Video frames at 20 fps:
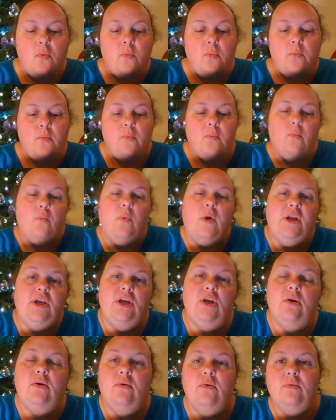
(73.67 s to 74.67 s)
When
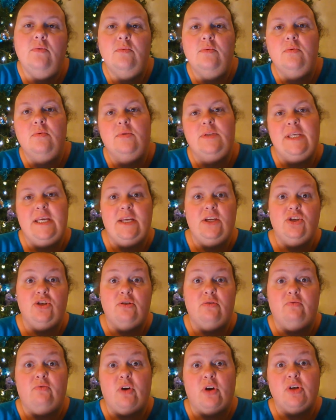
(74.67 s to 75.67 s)
you teach your
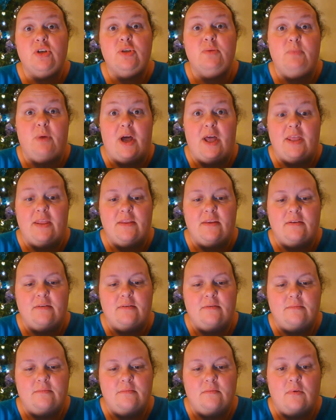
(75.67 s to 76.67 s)
first month,
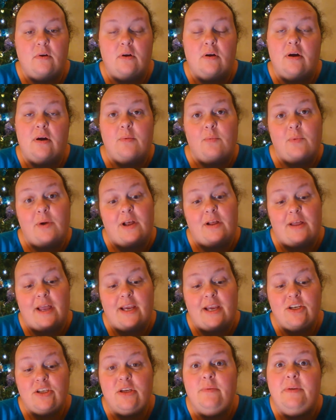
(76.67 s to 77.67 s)

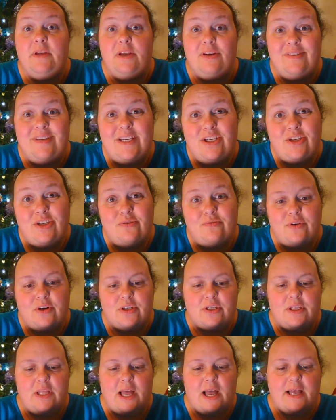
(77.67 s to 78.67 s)
when you teach your first
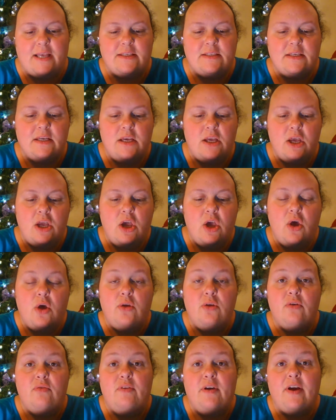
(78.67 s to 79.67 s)
class,
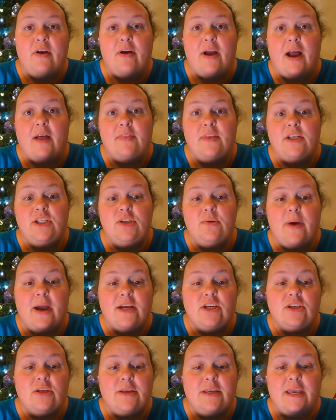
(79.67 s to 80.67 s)
you'll figure out that you
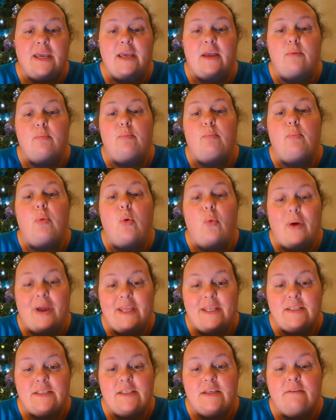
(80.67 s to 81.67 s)
actually get
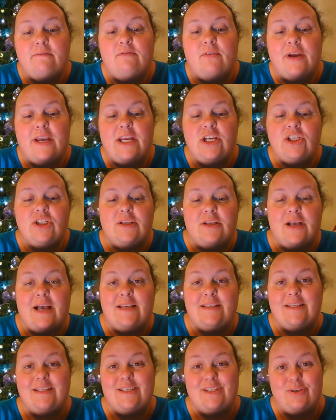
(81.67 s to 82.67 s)
points for each class
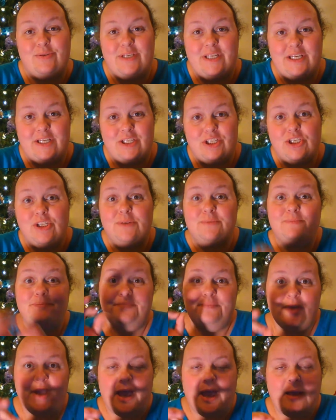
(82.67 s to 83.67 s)
that you teach.
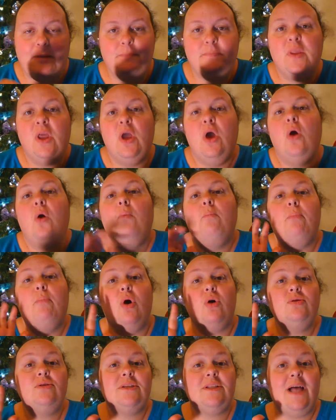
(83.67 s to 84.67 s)
Okay?
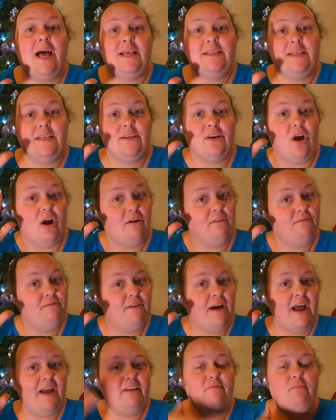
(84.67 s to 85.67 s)
Most classes are
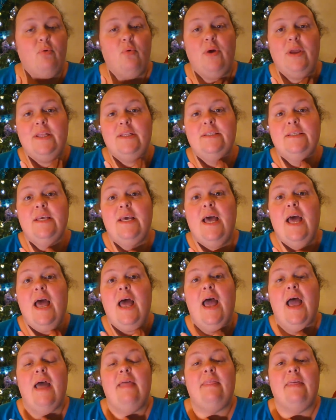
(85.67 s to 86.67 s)
5 points,
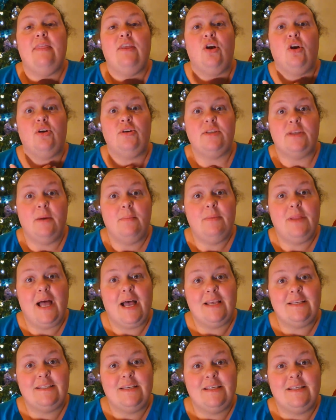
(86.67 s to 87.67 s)
and then there are some
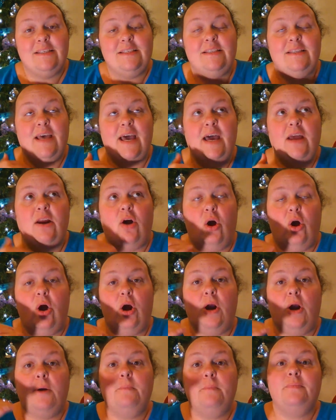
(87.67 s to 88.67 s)
classes that
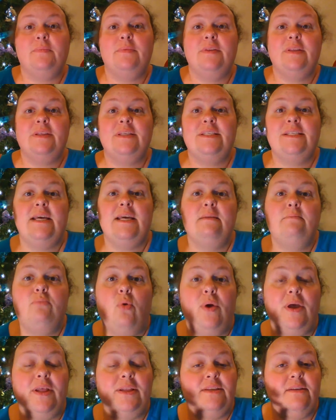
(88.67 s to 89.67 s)
are 10
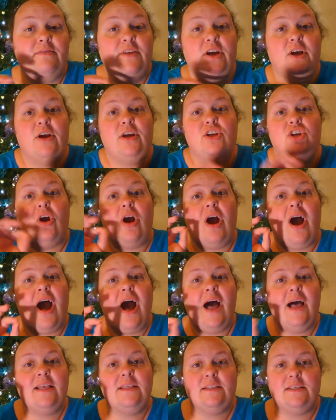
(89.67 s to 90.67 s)
points. If they're in your
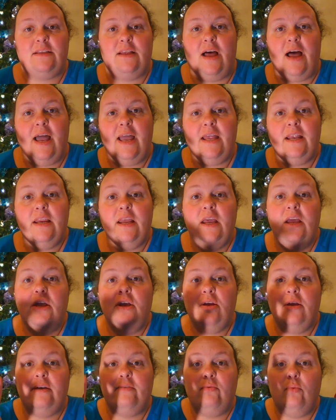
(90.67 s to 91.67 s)
hot slot,
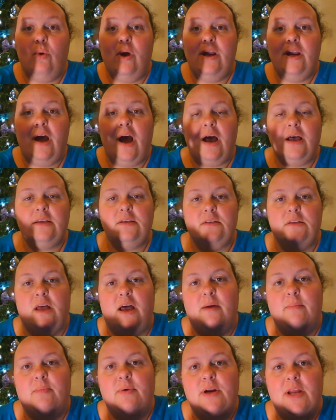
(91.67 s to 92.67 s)
you have one hot
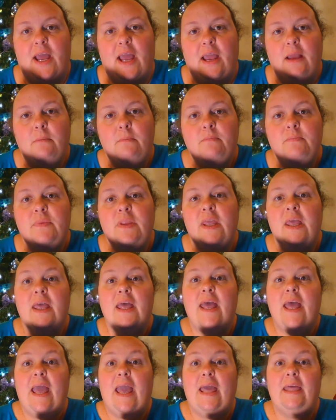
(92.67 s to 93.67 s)
slot per day,
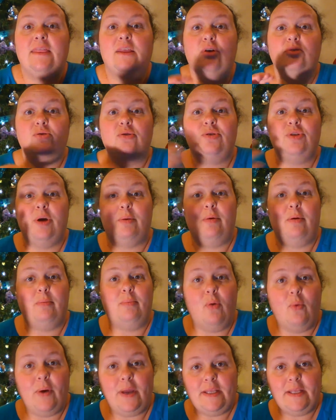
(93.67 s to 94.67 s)
and those are double
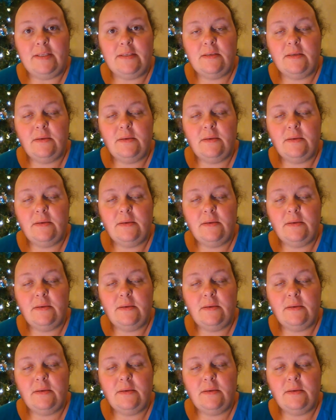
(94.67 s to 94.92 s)
points.